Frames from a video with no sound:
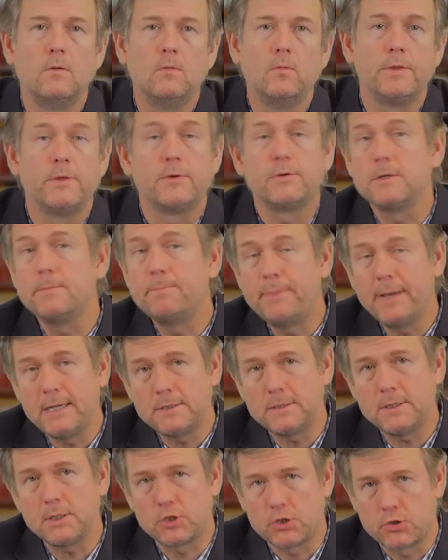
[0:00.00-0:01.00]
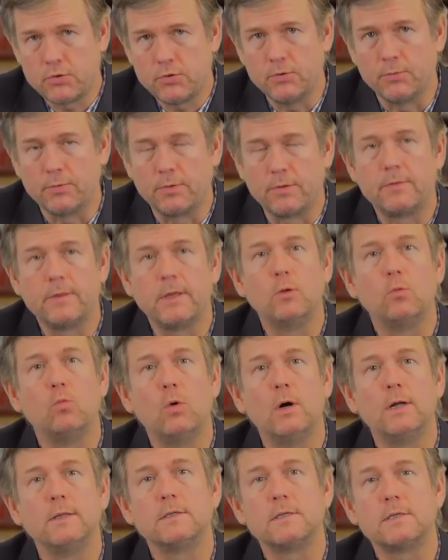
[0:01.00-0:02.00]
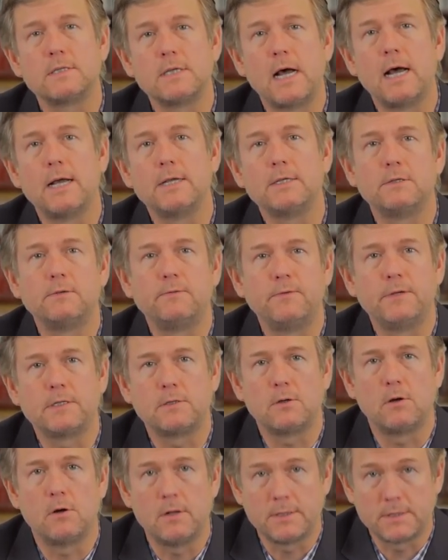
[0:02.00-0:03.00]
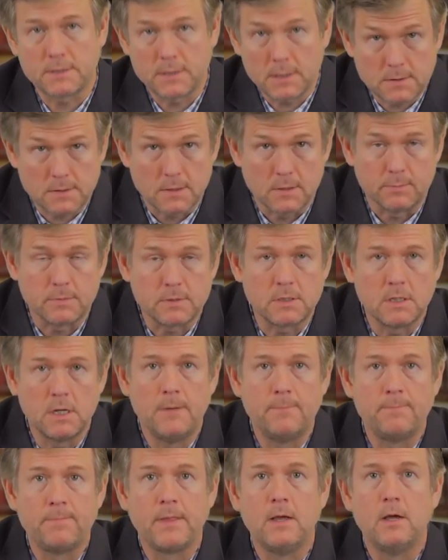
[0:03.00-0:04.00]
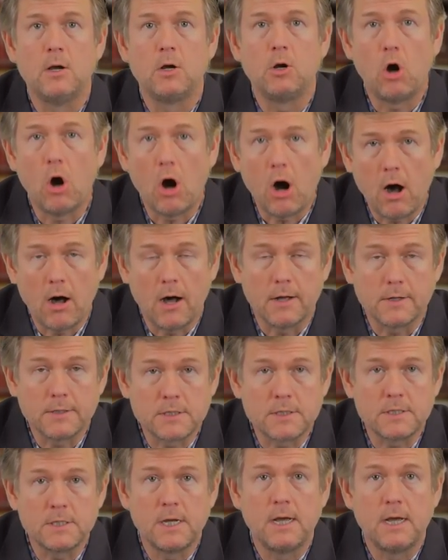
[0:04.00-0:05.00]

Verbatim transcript: Whether it's a basic truth that one-size-fits-all systems cause